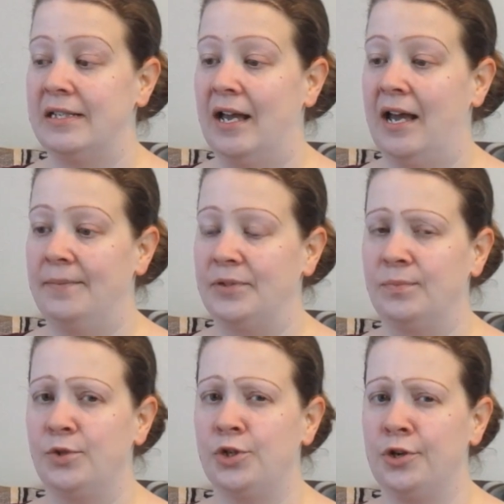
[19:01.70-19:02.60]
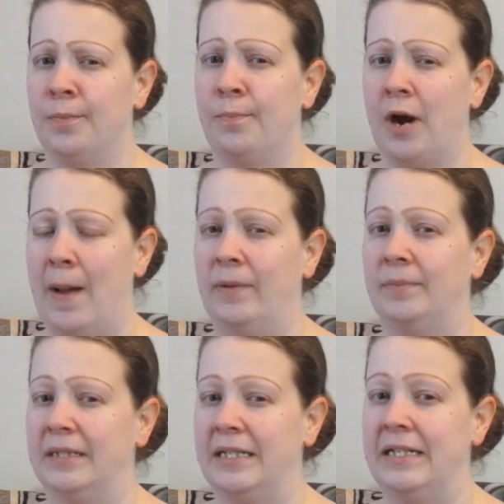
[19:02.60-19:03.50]
Um, so I'm sure
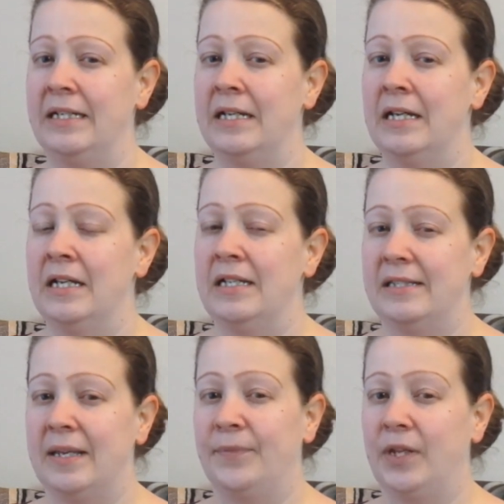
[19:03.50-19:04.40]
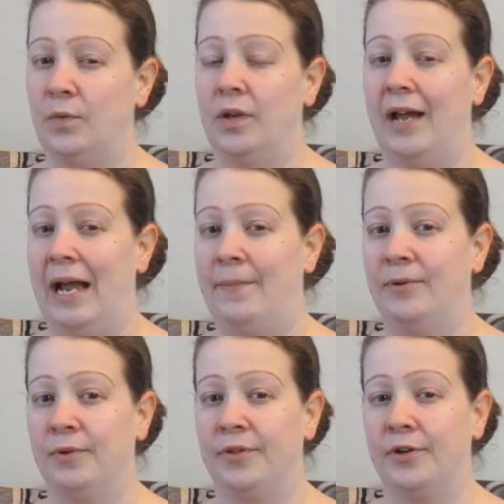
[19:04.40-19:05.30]
probably something will
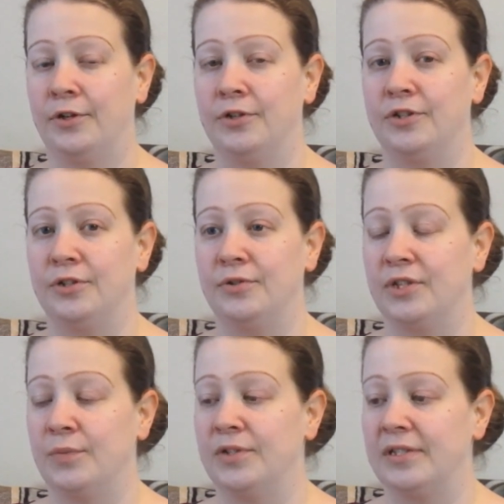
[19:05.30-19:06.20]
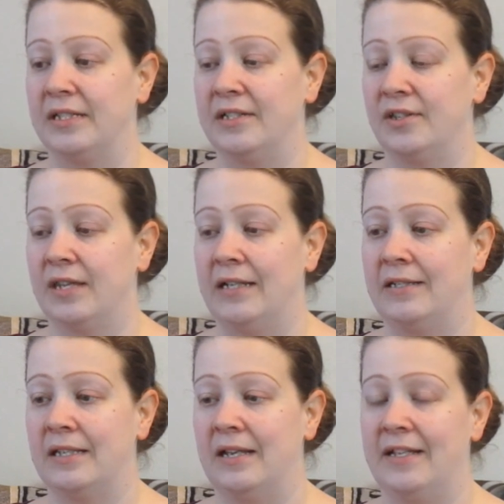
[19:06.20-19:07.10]
happen with her too. So we'll see. So
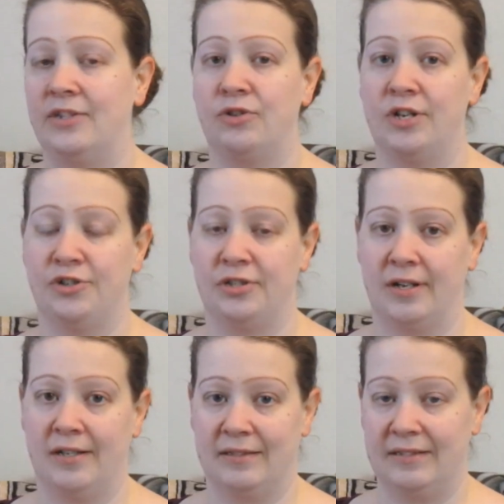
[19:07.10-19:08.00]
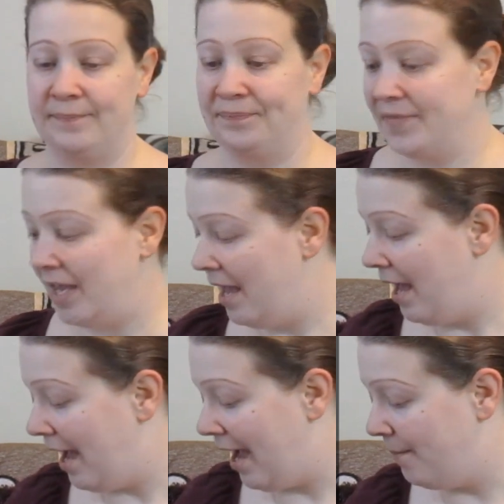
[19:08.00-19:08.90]
that's, uh, that's Strangers and Cousins.
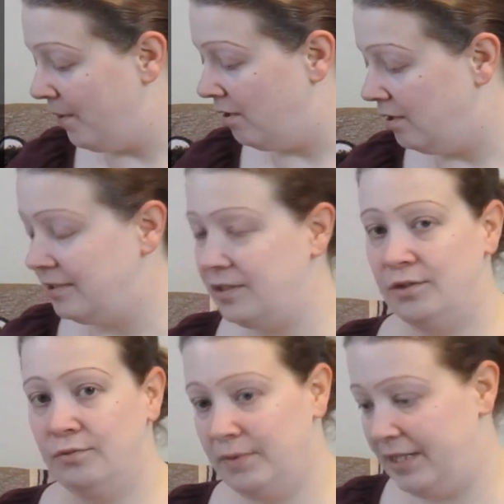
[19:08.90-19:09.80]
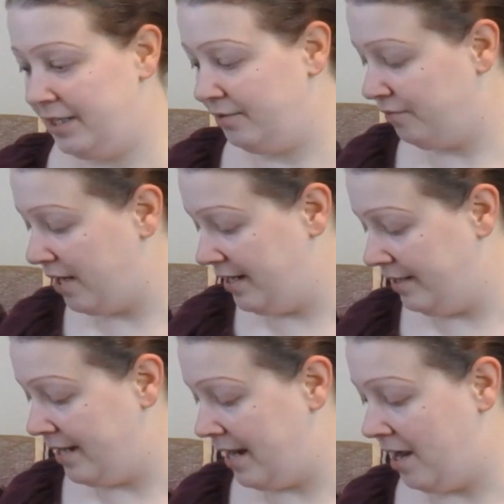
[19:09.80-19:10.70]
I'm also reading
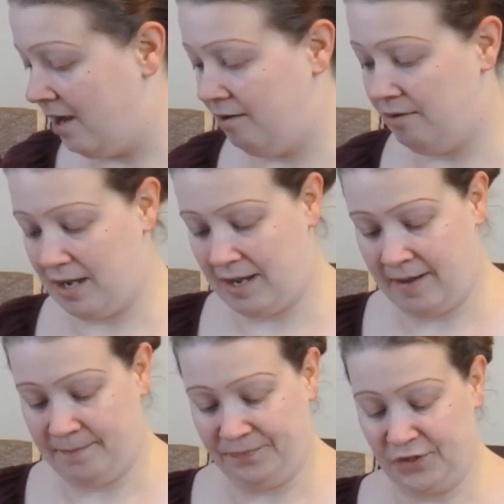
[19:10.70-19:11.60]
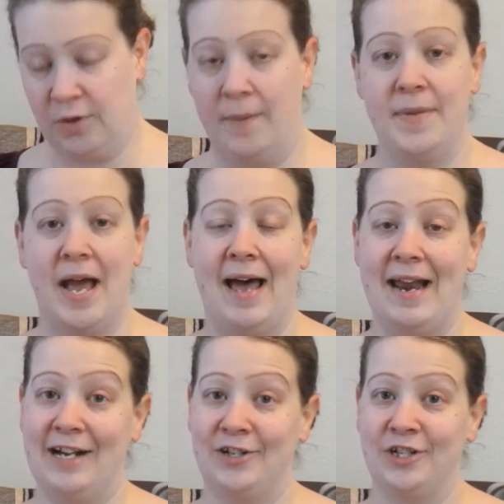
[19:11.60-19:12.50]
right now, um, so I'm not
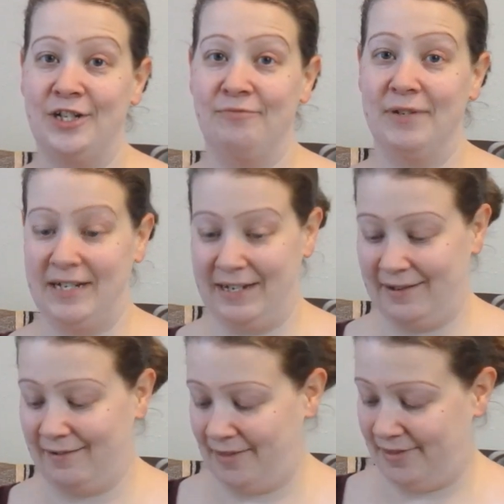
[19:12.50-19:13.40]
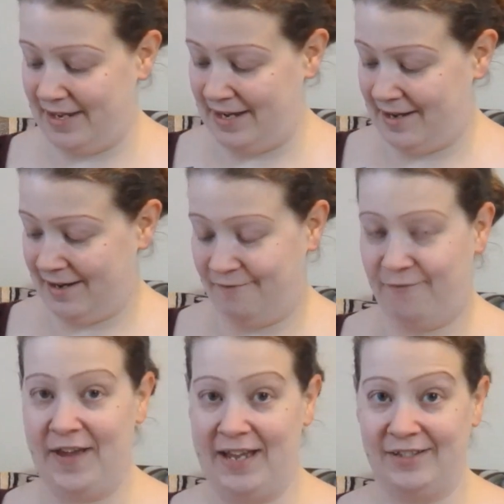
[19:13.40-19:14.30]
actually reading The
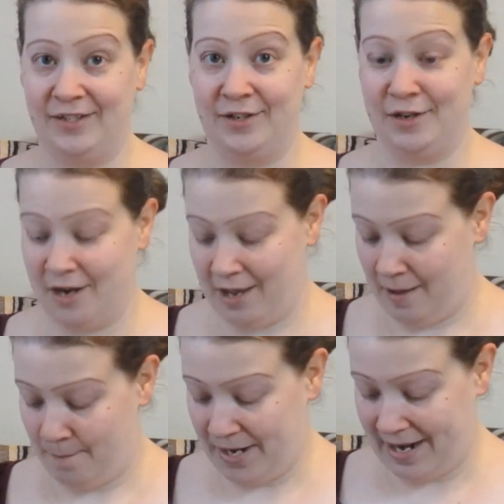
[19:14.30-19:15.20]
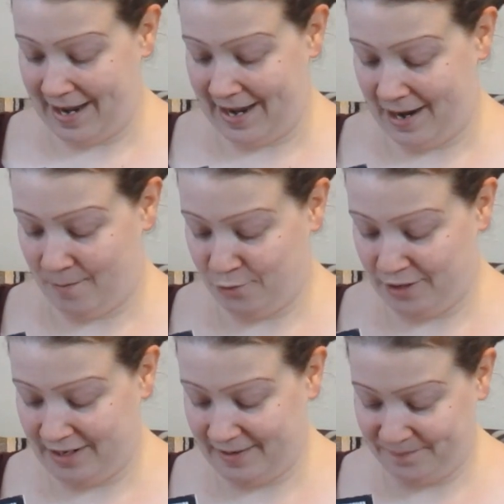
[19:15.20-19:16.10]
Confessor, but I am
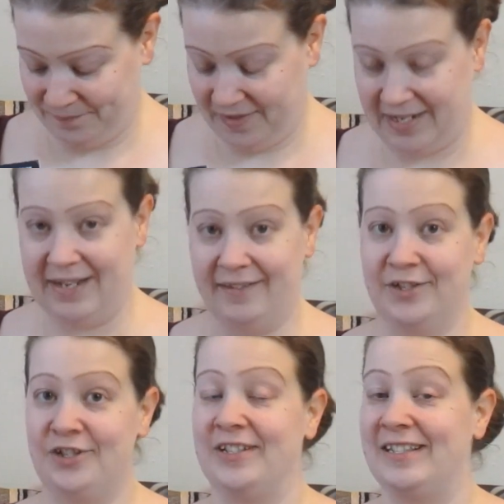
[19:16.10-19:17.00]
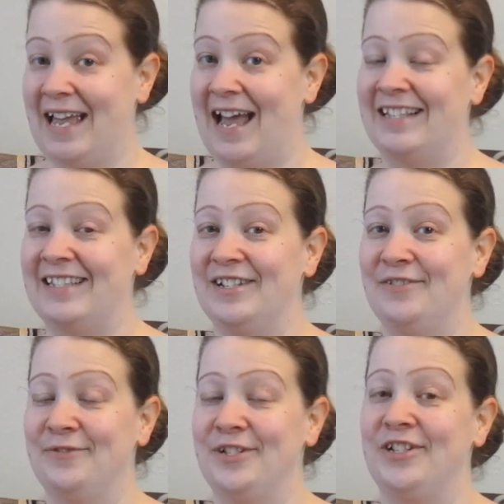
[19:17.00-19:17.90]
reading The English
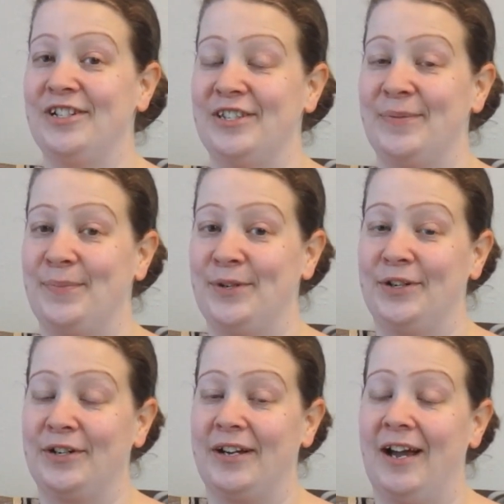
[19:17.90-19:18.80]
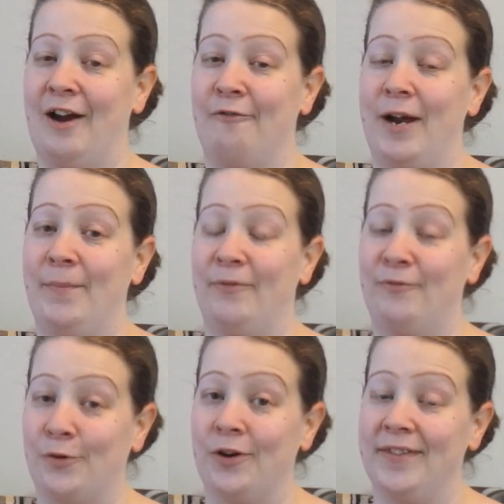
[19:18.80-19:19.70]
Assassin, which is the book uh, right
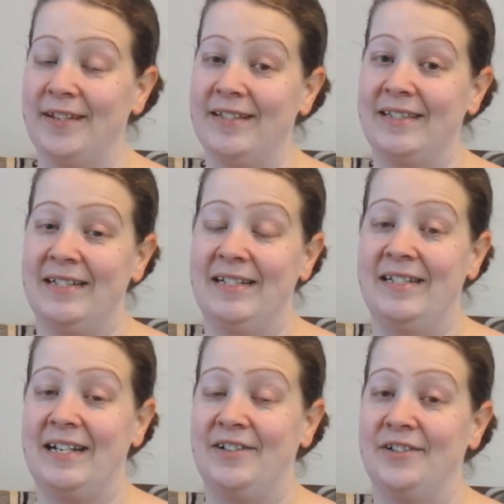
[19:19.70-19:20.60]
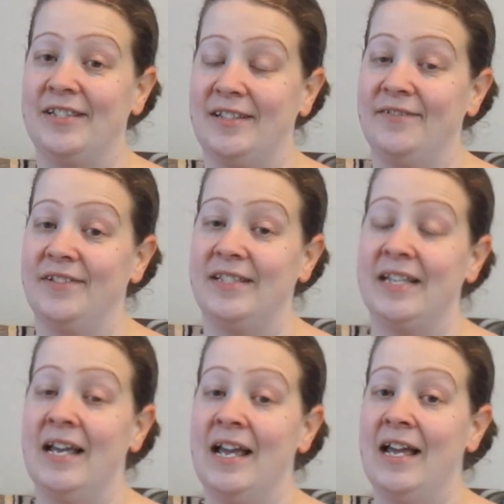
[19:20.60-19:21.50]
before this in Daniel Silva's
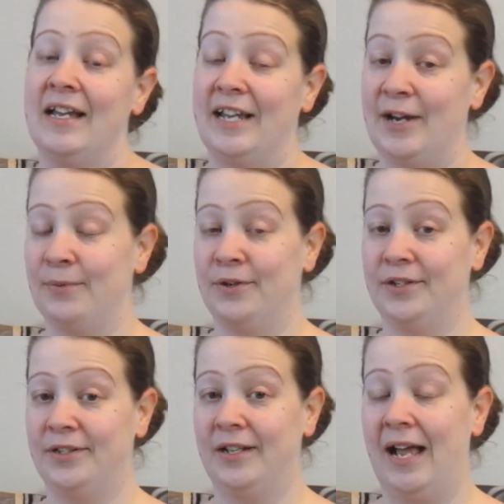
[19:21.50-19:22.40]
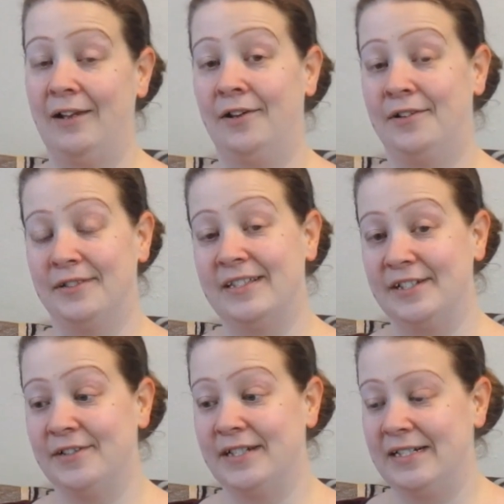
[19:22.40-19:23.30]
Gabriel Allon
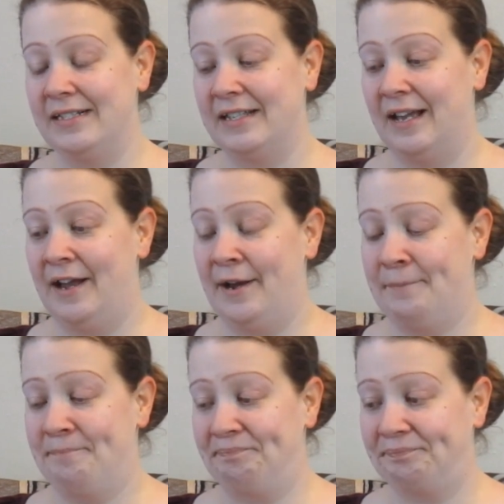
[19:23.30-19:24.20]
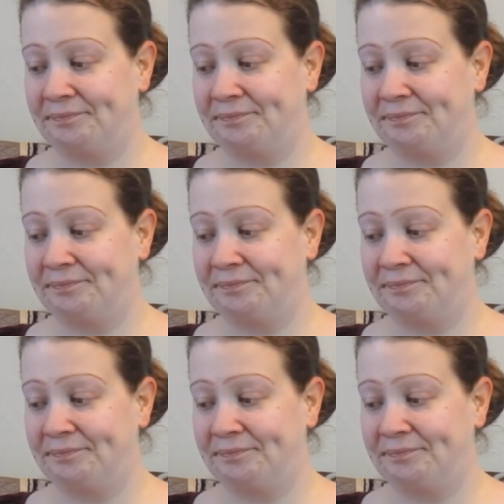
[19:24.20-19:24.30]
series. Um,